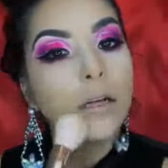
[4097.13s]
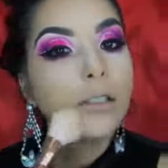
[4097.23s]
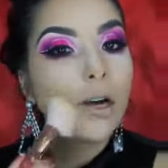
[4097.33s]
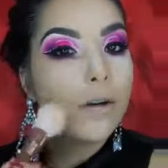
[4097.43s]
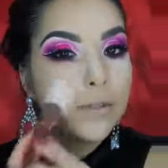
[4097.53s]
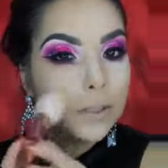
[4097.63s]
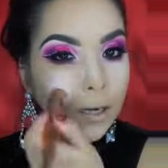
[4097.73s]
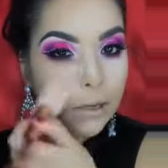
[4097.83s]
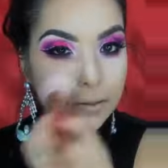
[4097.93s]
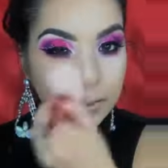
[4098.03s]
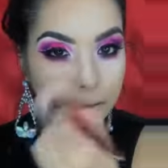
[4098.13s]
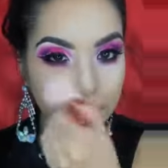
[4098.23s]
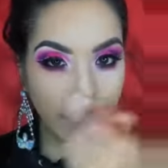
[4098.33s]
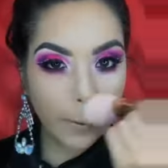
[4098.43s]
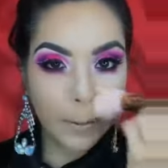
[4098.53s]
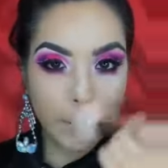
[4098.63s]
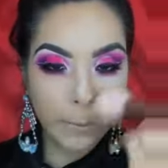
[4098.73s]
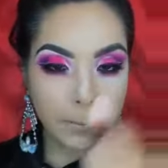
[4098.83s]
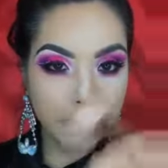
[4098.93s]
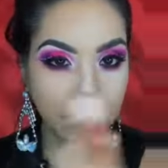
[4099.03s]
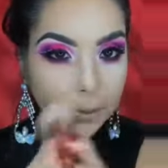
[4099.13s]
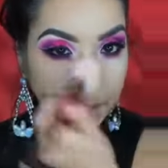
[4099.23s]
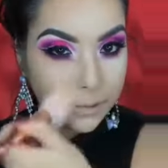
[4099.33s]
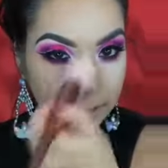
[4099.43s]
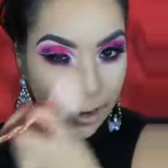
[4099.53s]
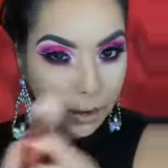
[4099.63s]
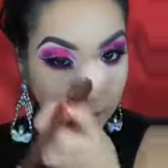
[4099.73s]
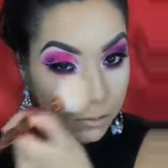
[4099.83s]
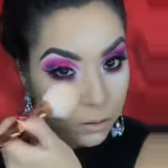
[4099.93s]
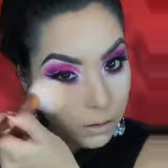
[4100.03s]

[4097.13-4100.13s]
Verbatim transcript: So after you concentrate it, you can just blend it out.